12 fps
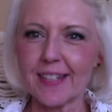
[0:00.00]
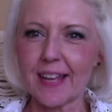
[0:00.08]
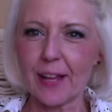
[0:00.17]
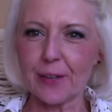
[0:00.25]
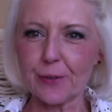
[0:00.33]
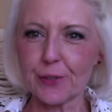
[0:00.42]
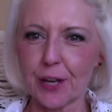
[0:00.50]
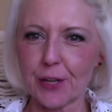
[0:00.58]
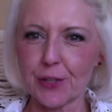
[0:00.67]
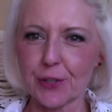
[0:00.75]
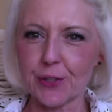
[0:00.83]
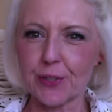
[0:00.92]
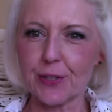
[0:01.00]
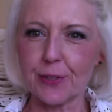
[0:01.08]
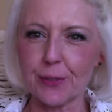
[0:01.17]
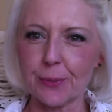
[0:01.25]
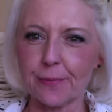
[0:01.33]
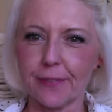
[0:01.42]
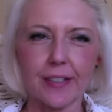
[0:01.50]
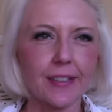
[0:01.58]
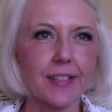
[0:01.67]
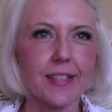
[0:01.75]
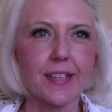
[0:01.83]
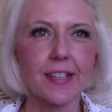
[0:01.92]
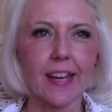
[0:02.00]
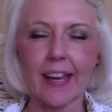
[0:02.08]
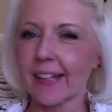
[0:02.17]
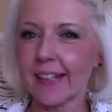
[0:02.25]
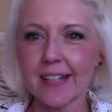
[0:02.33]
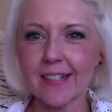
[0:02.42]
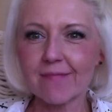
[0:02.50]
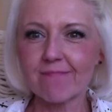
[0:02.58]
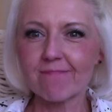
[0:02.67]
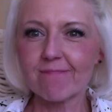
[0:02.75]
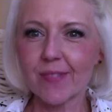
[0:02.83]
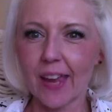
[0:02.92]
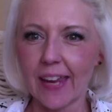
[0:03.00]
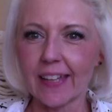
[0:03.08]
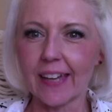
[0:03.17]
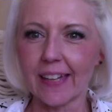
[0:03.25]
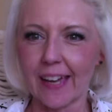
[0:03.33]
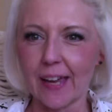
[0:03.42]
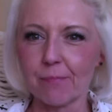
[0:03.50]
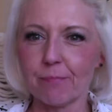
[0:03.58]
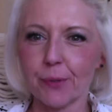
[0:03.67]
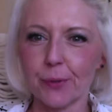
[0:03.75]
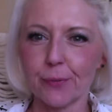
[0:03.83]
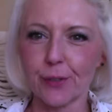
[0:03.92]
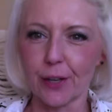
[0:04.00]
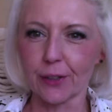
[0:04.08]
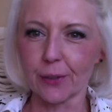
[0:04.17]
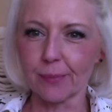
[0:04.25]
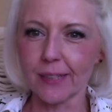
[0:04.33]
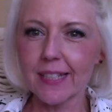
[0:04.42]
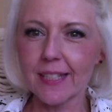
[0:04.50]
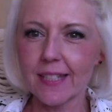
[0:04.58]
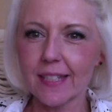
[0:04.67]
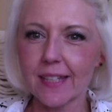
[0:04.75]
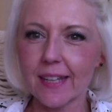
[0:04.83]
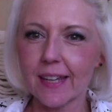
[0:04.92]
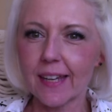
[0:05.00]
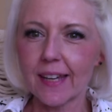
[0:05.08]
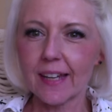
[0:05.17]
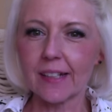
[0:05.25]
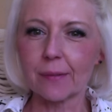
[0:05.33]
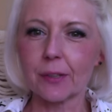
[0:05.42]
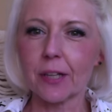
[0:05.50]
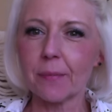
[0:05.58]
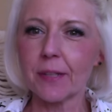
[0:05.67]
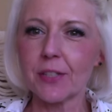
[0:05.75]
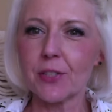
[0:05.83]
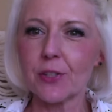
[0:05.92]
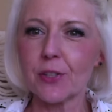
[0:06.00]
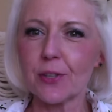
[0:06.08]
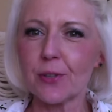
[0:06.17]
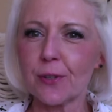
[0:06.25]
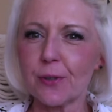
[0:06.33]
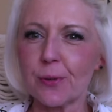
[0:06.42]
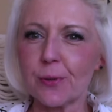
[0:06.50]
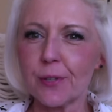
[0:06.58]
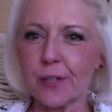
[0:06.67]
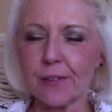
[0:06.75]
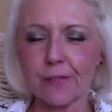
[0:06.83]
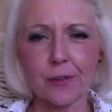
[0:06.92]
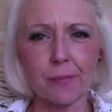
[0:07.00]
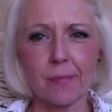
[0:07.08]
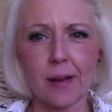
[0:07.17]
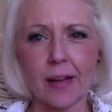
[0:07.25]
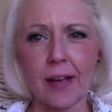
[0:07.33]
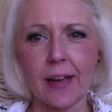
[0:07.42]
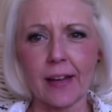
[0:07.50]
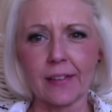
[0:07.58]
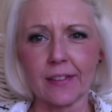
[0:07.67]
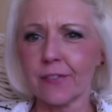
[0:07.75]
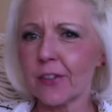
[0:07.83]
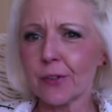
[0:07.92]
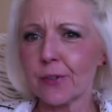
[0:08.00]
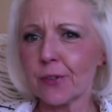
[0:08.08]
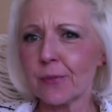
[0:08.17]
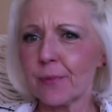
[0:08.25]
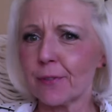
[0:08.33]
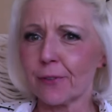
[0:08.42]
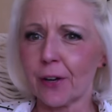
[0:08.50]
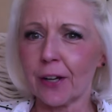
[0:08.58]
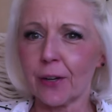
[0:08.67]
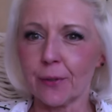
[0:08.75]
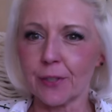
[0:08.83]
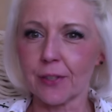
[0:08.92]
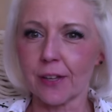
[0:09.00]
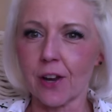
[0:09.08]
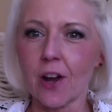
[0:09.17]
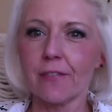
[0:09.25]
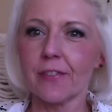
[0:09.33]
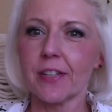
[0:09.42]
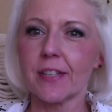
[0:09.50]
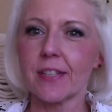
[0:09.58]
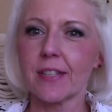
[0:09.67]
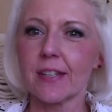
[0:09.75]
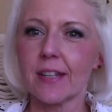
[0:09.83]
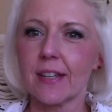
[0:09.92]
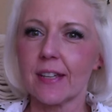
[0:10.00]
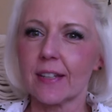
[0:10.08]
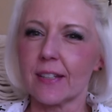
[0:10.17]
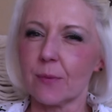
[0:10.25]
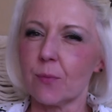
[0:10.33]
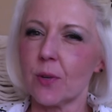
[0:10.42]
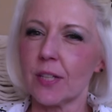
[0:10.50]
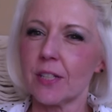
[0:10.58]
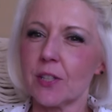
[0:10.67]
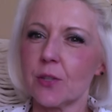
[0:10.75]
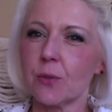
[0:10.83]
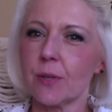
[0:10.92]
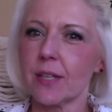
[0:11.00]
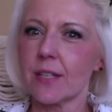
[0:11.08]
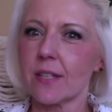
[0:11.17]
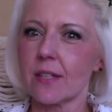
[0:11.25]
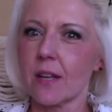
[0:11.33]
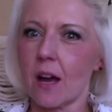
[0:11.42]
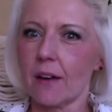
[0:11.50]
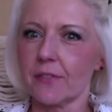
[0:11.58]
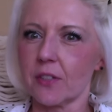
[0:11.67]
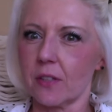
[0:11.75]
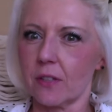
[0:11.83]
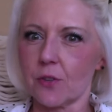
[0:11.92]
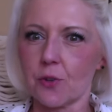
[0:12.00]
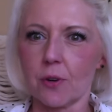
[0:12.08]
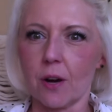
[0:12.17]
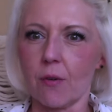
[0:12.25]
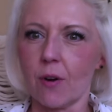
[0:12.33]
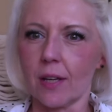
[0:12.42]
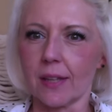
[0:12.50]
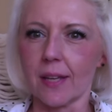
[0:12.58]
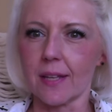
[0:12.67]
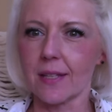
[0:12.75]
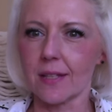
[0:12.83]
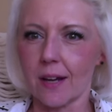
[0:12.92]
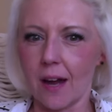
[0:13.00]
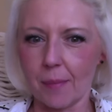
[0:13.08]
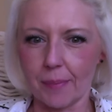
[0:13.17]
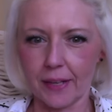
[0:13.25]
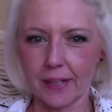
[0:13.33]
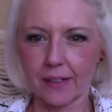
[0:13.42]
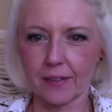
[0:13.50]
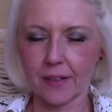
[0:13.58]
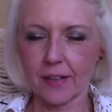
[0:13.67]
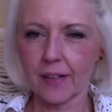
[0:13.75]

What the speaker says: Salutations YouTubeville. This is Anna, aka Boondoggle Bliss, and I'm coming to you from my living room before I go into the office because I wanted to do a soft intro on this topic.